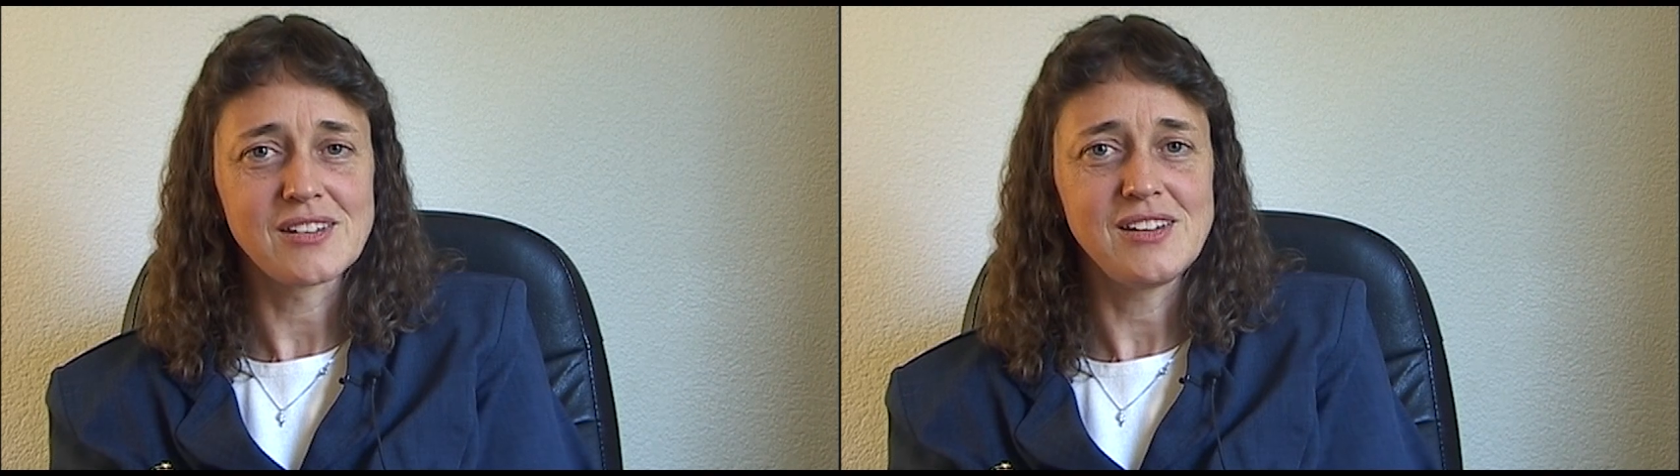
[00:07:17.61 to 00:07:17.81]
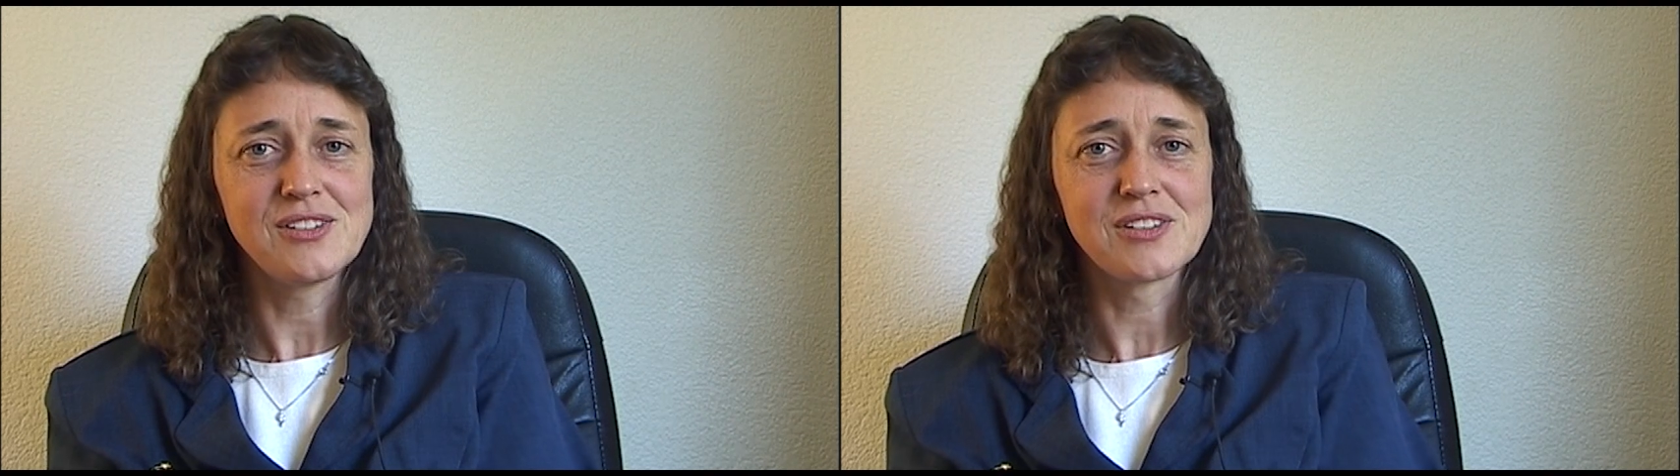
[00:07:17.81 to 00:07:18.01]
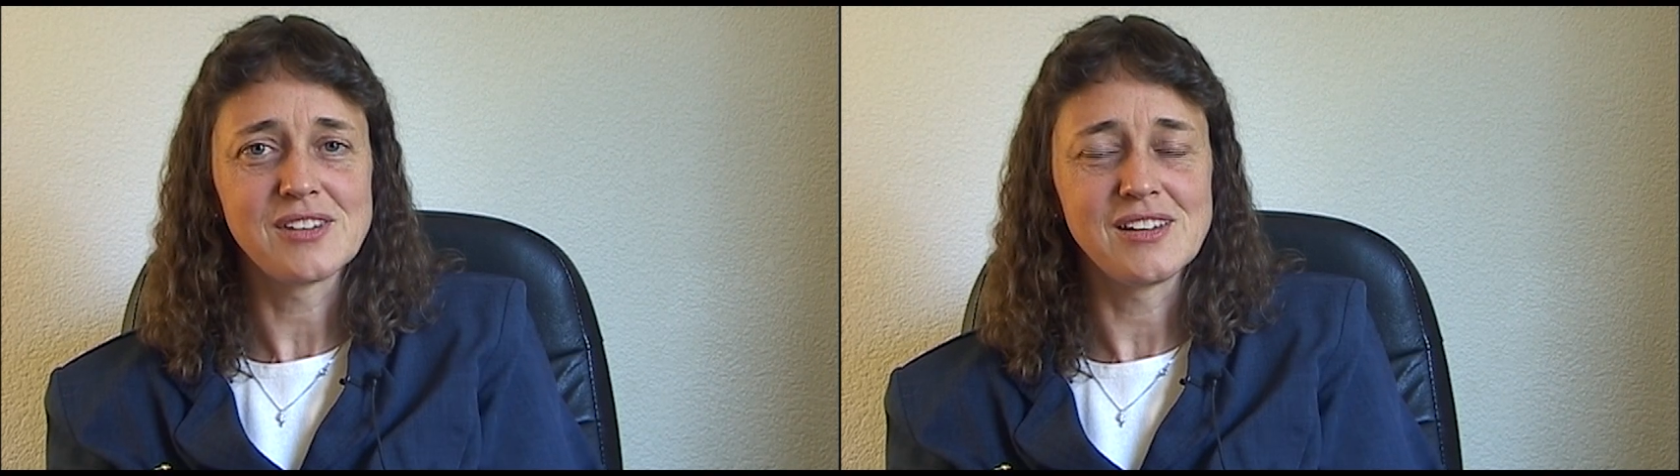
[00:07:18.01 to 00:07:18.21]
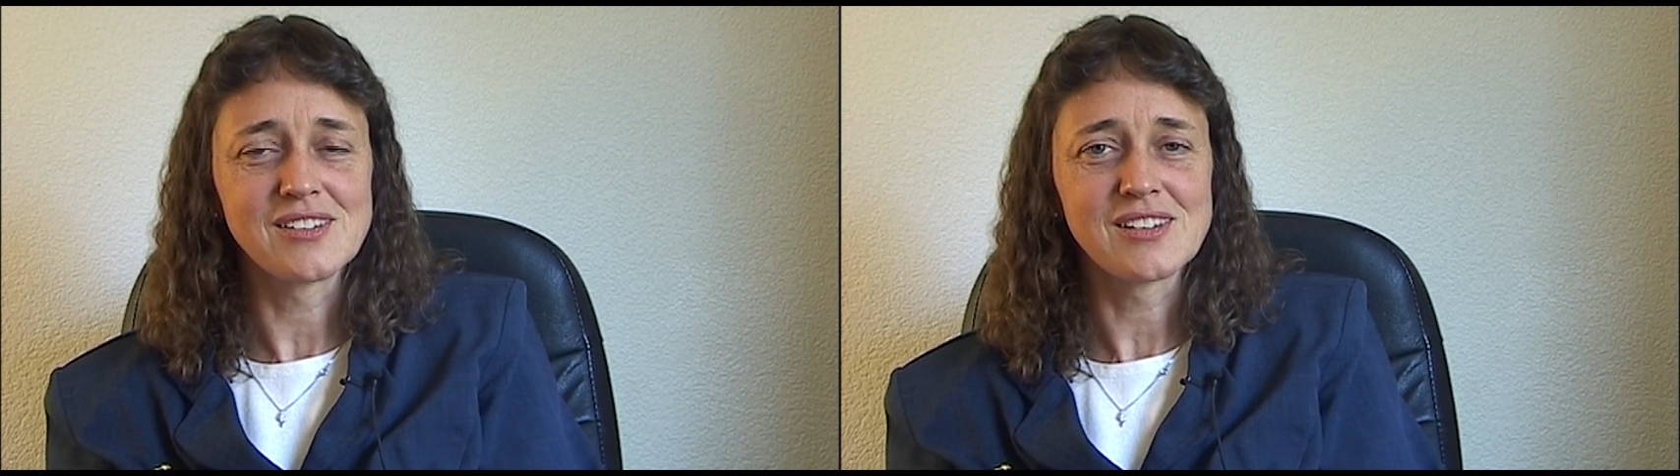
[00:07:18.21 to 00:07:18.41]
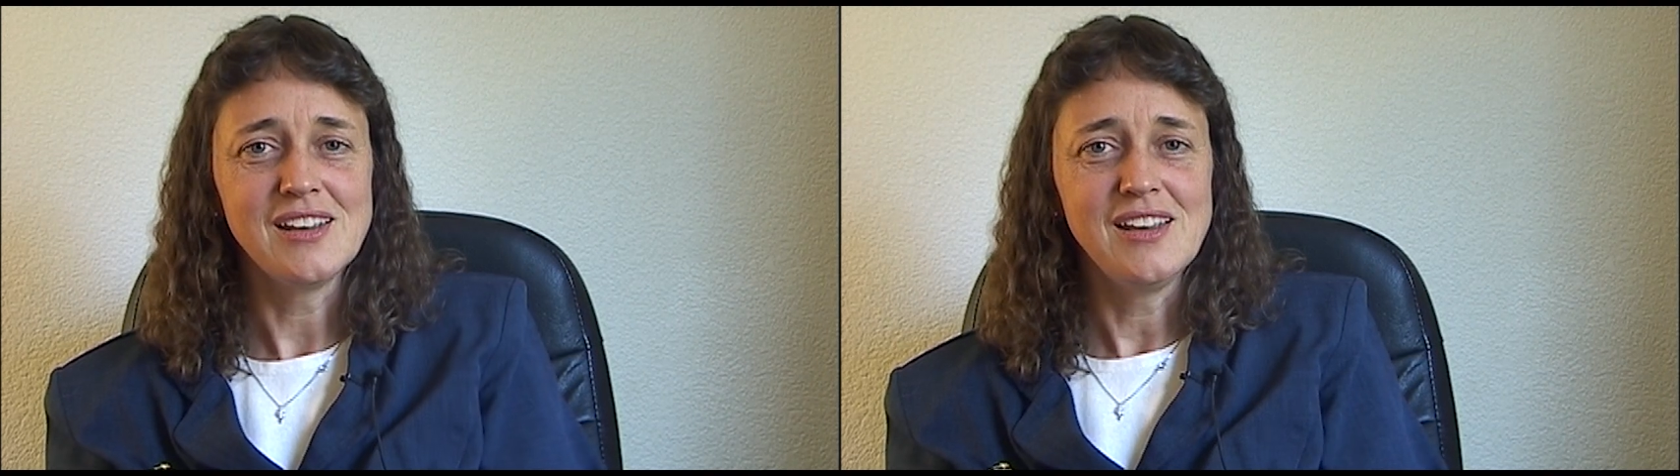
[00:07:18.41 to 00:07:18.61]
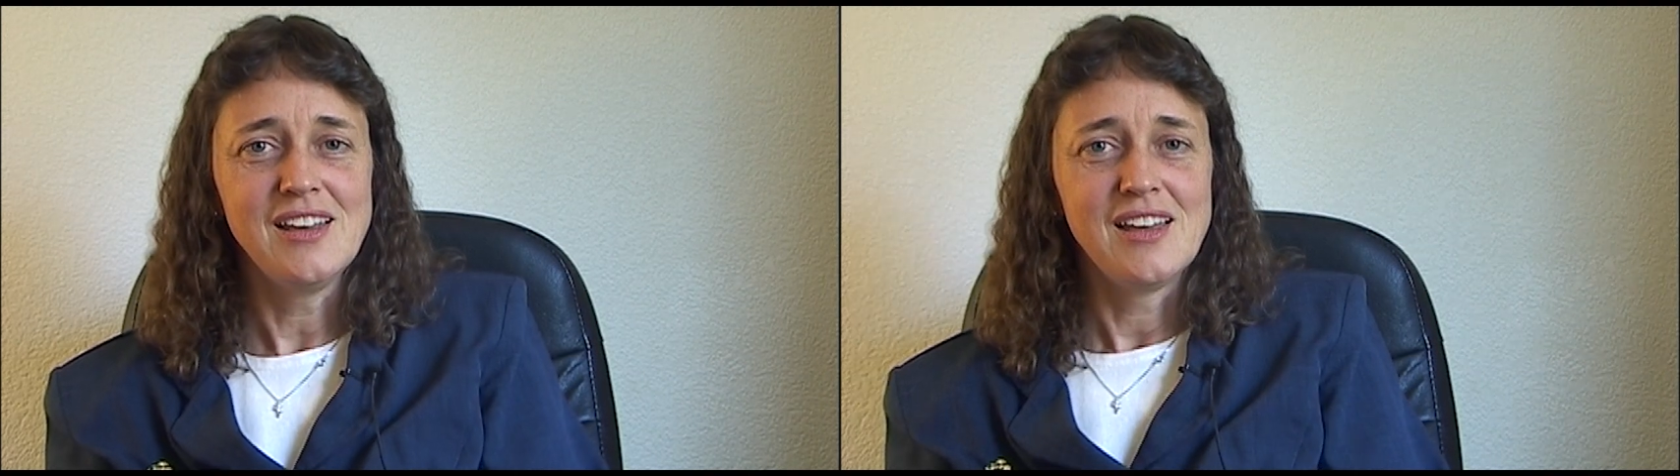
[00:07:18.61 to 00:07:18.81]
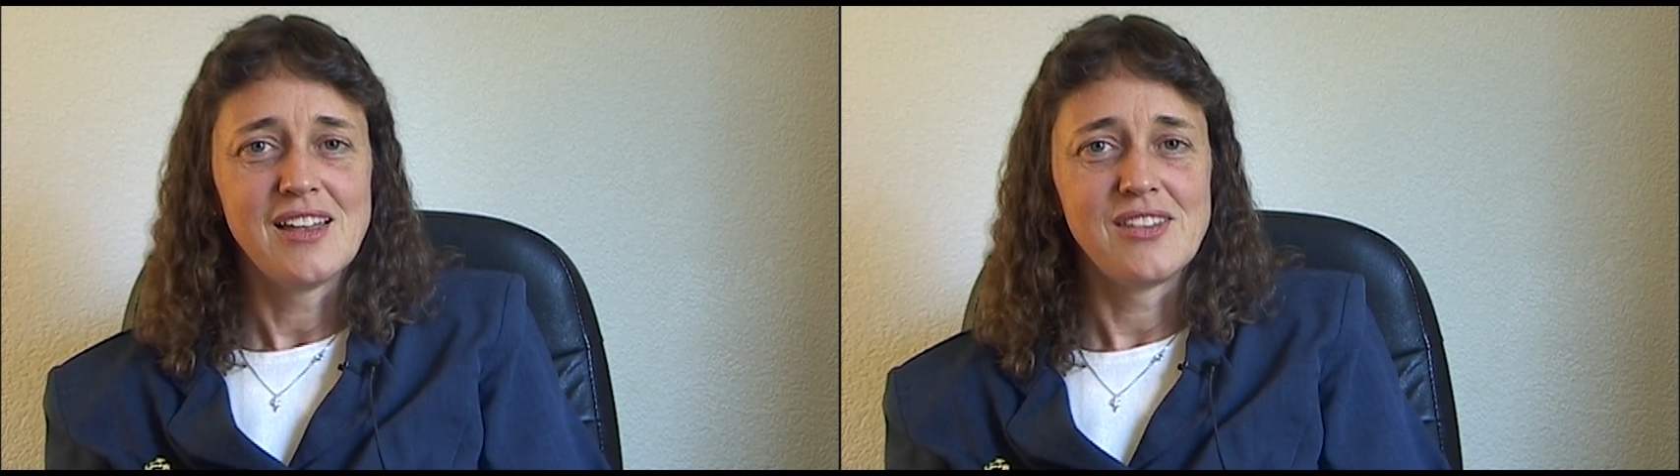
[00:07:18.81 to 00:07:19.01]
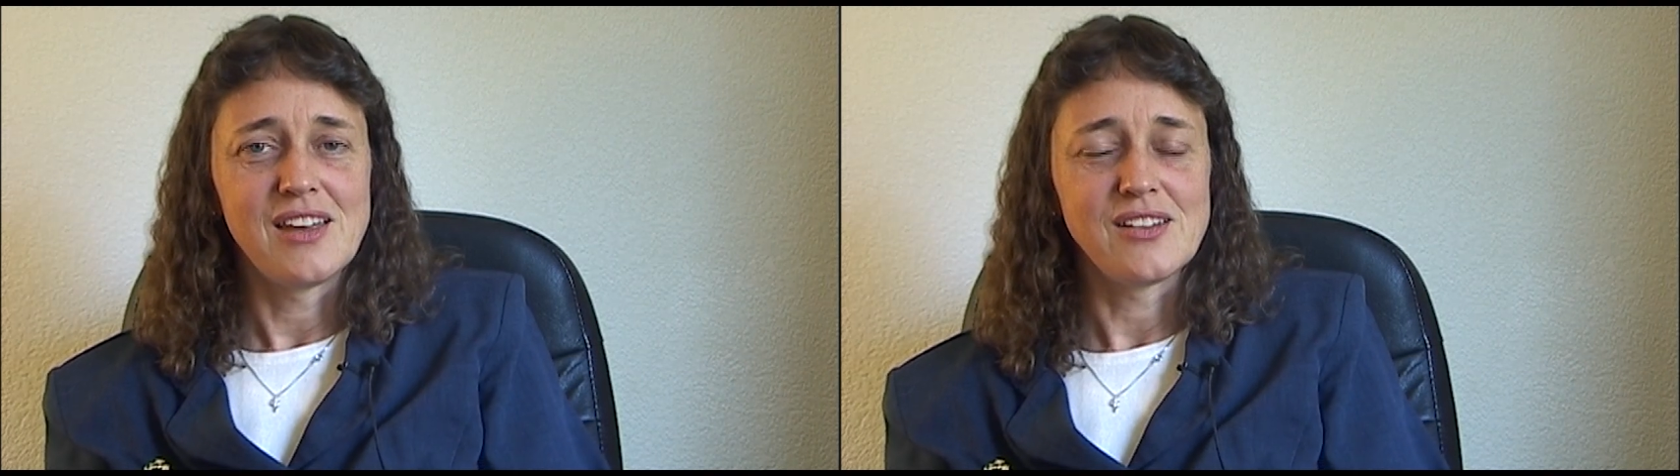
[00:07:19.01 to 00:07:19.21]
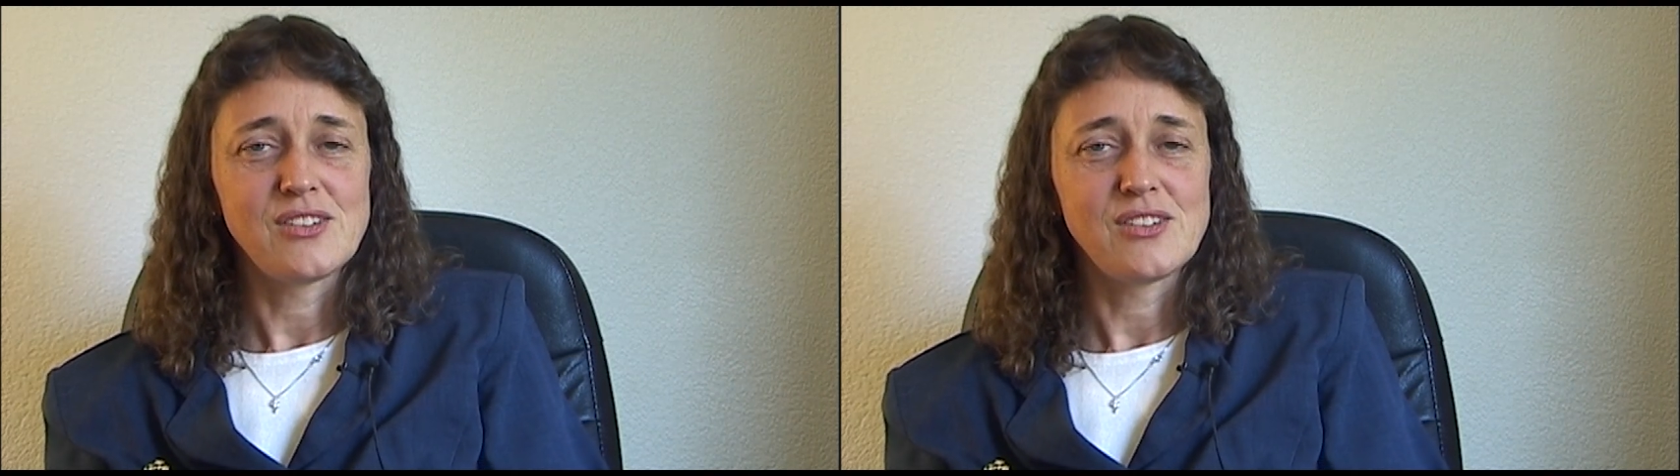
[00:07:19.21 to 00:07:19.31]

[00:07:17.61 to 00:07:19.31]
These are things that